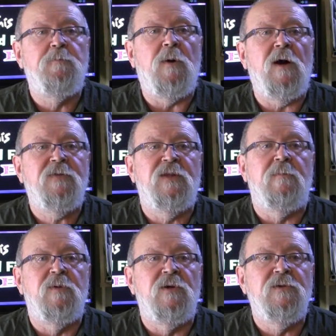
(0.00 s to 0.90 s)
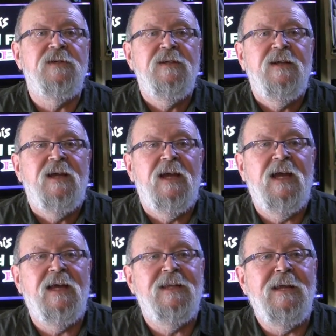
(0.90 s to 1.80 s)
bought their boat
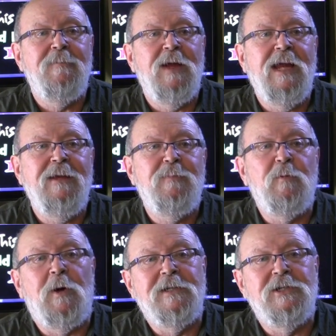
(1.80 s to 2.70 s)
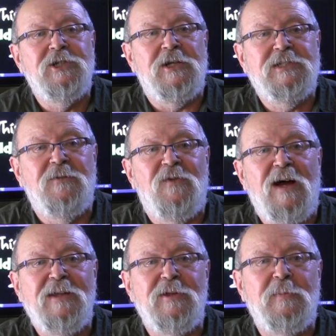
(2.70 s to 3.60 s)
and they may want to
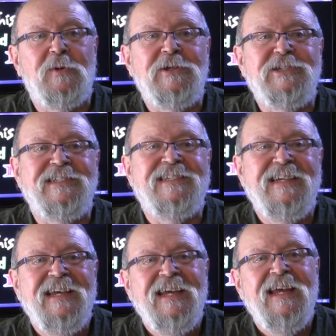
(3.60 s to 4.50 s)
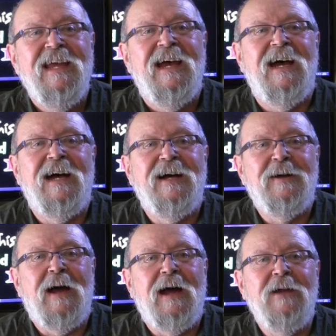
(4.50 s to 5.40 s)
justify their purchase.
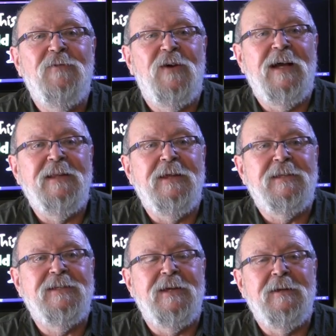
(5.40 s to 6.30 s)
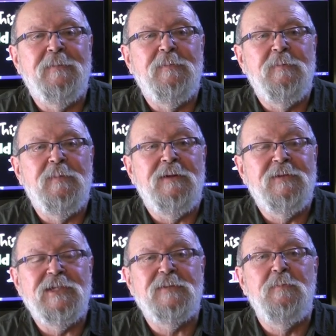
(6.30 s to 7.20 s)
I find that
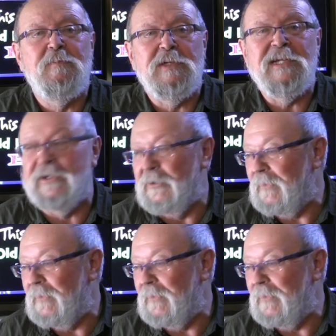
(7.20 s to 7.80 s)
this particular